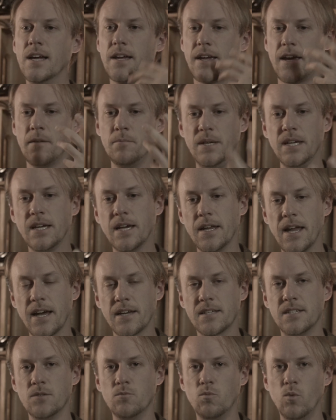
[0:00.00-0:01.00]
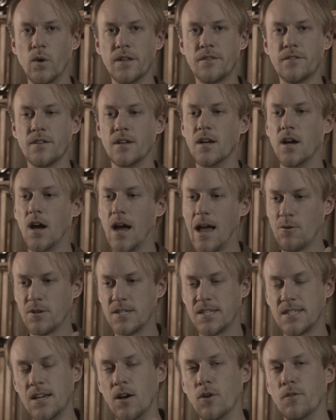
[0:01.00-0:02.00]
can be connected with our
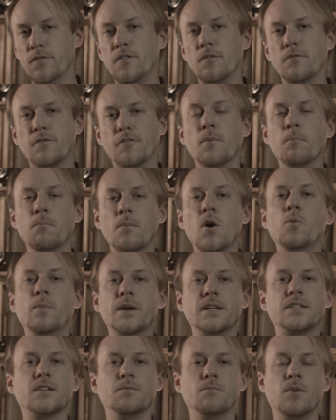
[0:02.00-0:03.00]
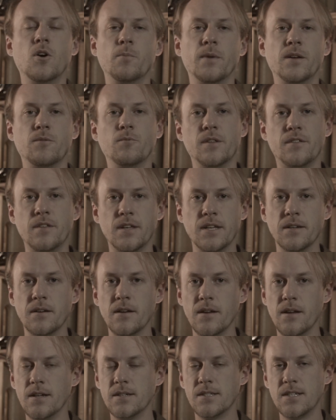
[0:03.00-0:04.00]
self from moment to moment within
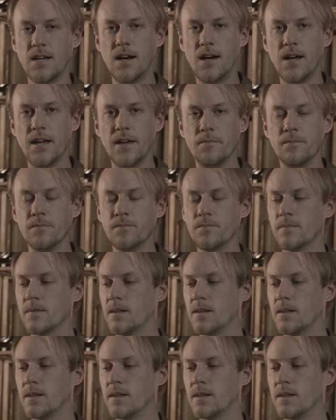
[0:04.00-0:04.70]
time.